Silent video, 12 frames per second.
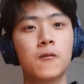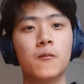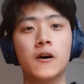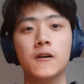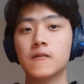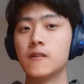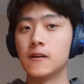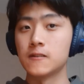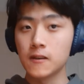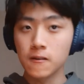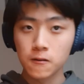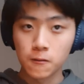Well, I'll
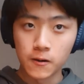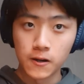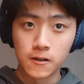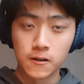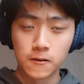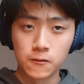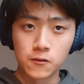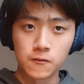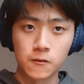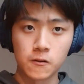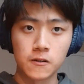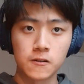tell you why I didn't use
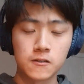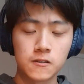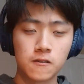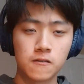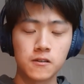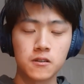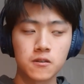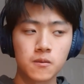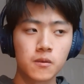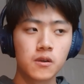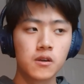Fourier series.